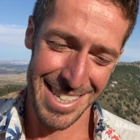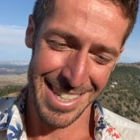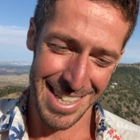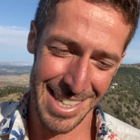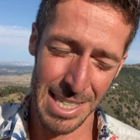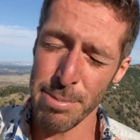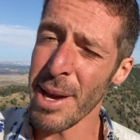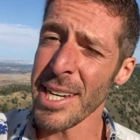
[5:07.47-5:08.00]

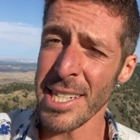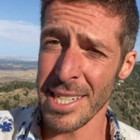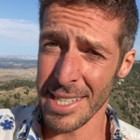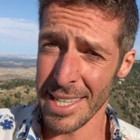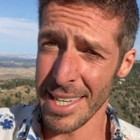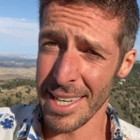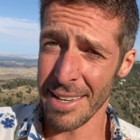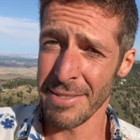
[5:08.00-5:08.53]

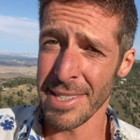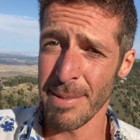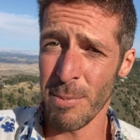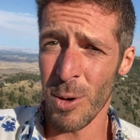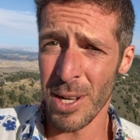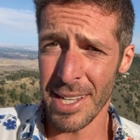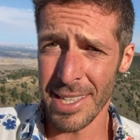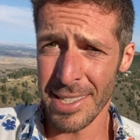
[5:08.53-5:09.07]
Especially if
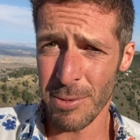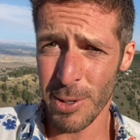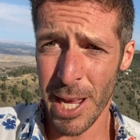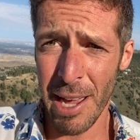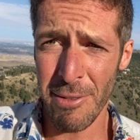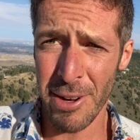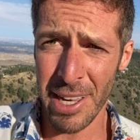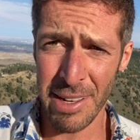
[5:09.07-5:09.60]
someone is
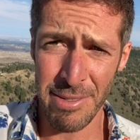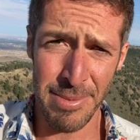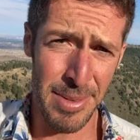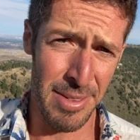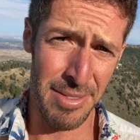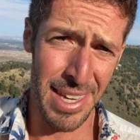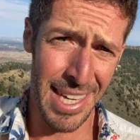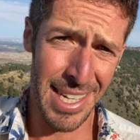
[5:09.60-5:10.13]
recovering from
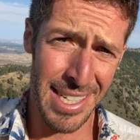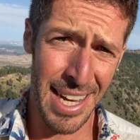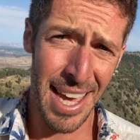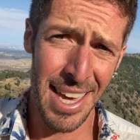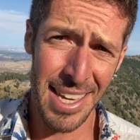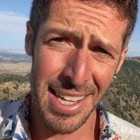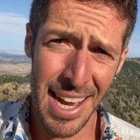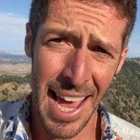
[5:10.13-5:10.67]
a vegan
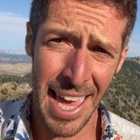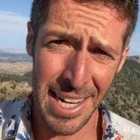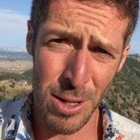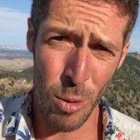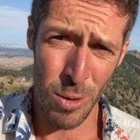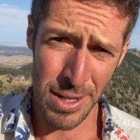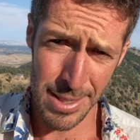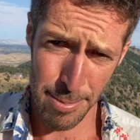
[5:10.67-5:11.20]
diet and
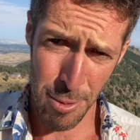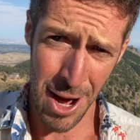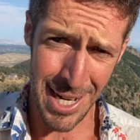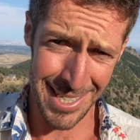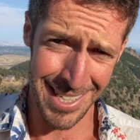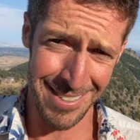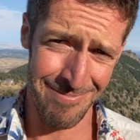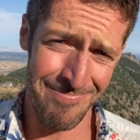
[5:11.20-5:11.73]
or is
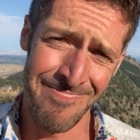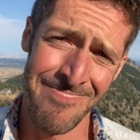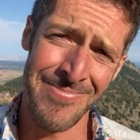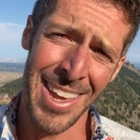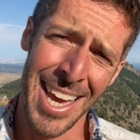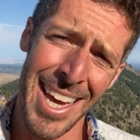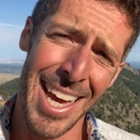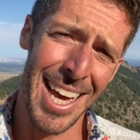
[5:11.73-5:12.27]
pregnant.
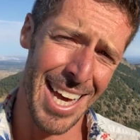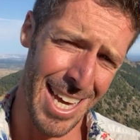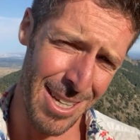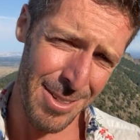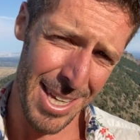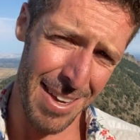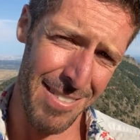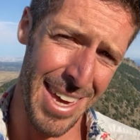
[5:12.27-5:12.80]

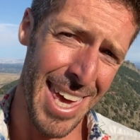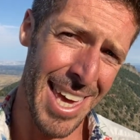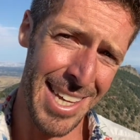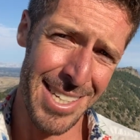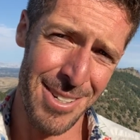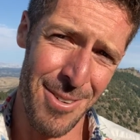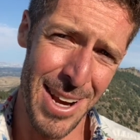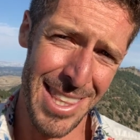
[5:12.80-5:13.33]
I'll give a
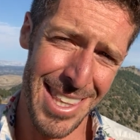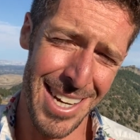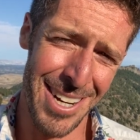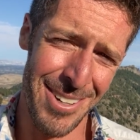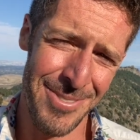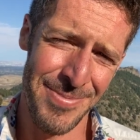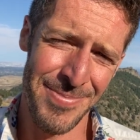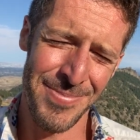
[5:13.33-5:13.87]
hint right
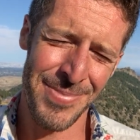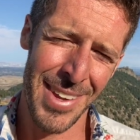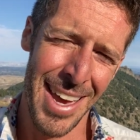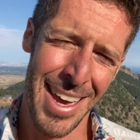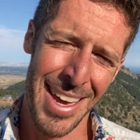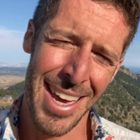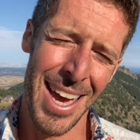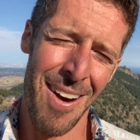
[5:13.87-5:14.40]
there.
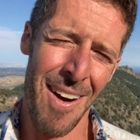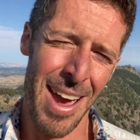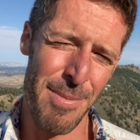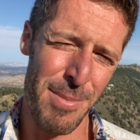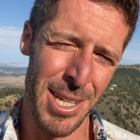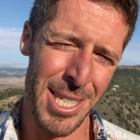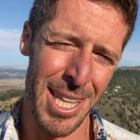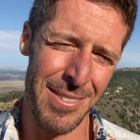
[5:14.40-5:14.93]
All right,
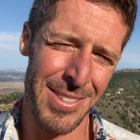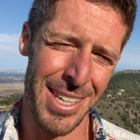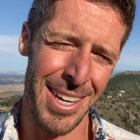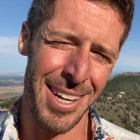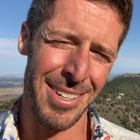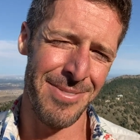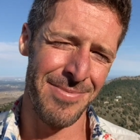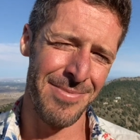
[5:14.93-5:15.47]
much love to
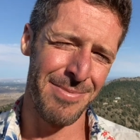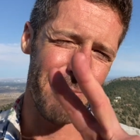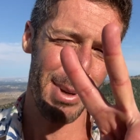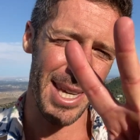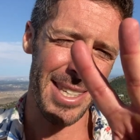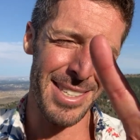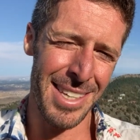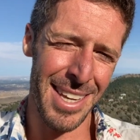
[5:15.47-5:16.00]
y'all.
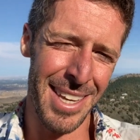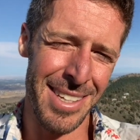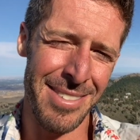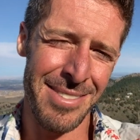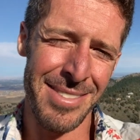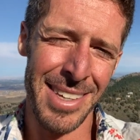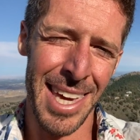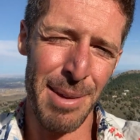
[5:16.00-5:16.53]
Peace
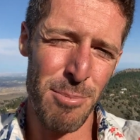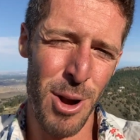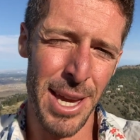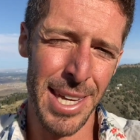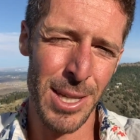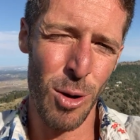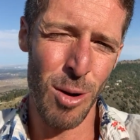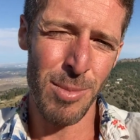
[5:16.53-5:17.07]
in. Keep
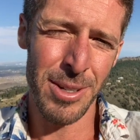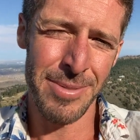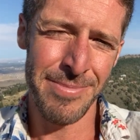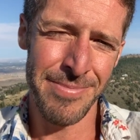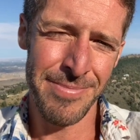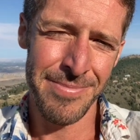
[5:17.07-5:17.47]
breaking normal.